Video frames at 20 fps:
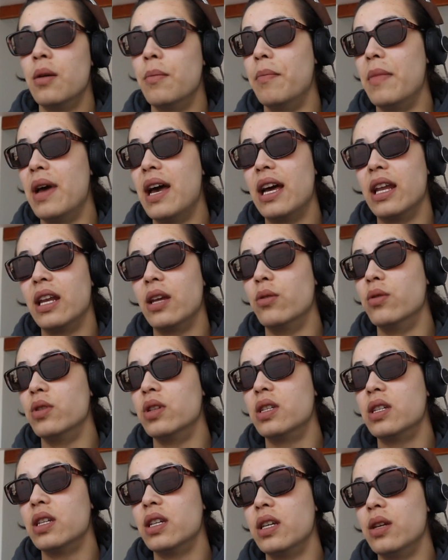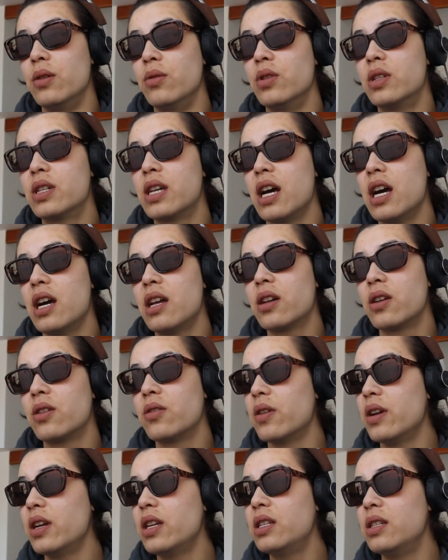Man, it was kind of
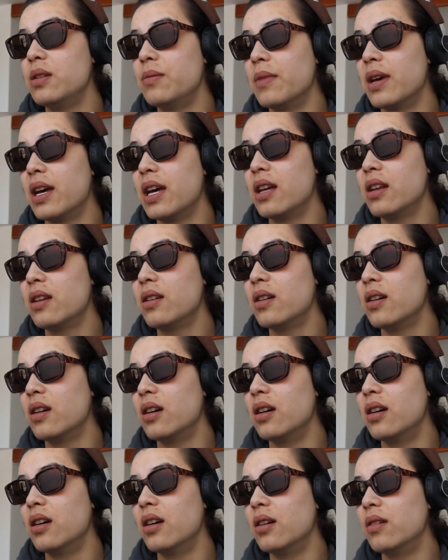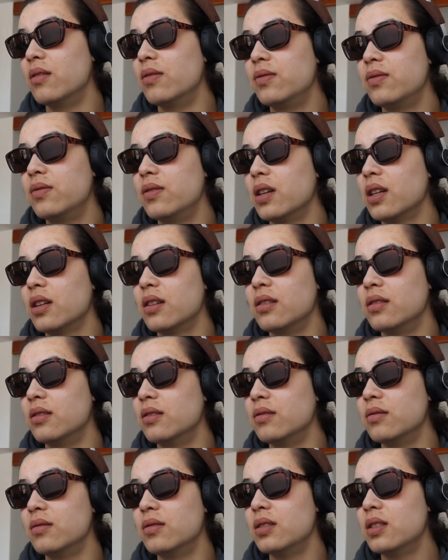crazy, man.
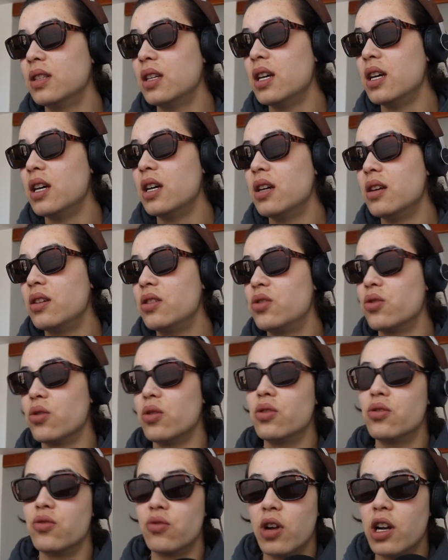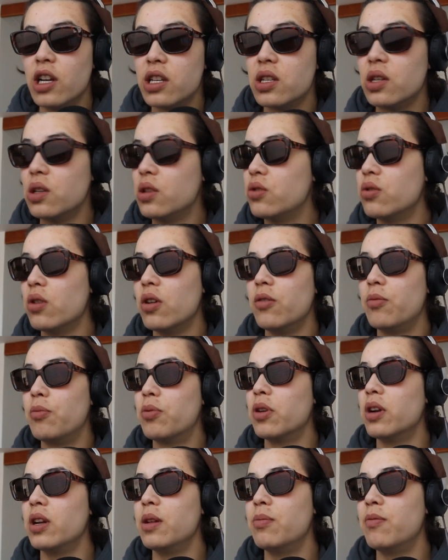Fucking George Russell drove
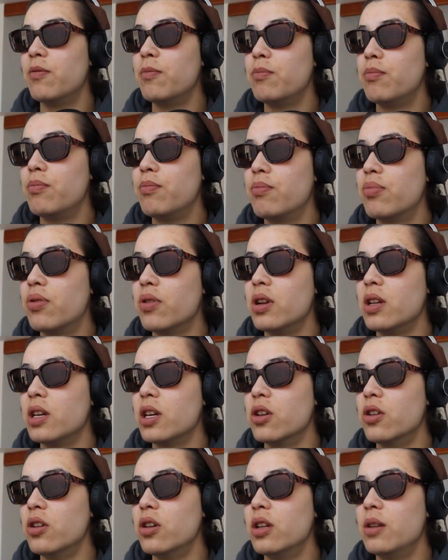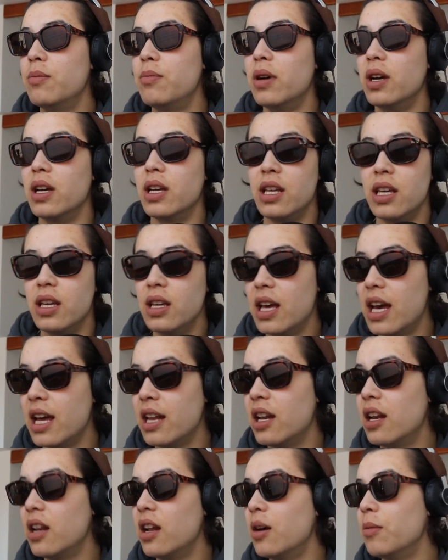pretty good, but he
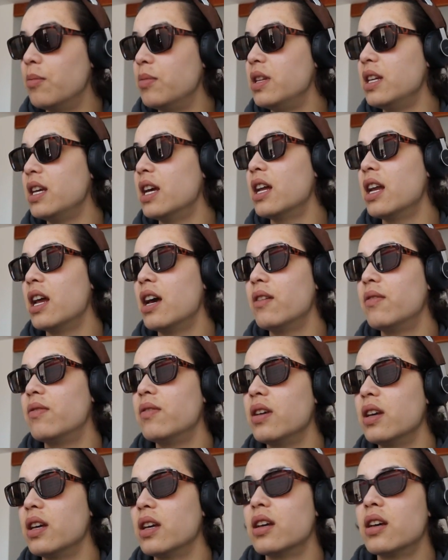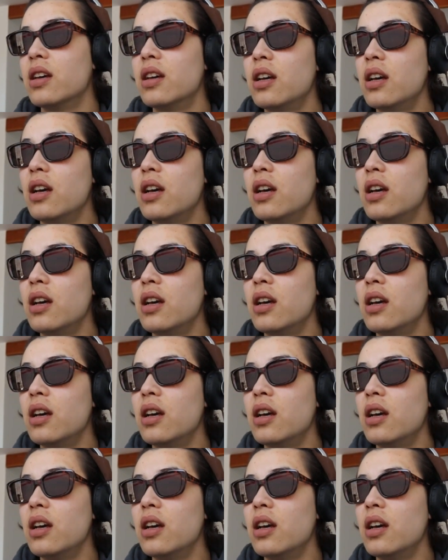ended up DNFing.